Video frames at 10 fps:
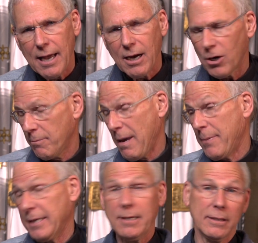or maybe
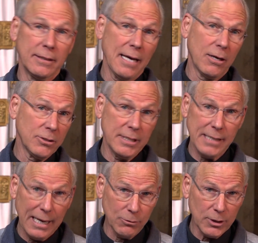he didn't get down on his knees,
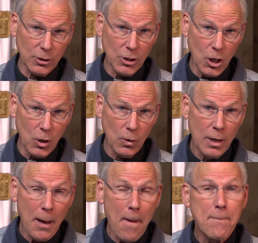I really don't know,
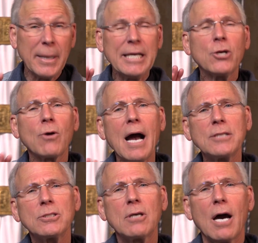but he cries
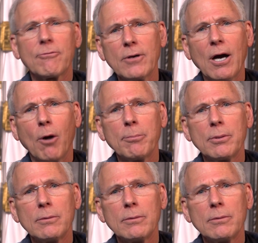to God for help.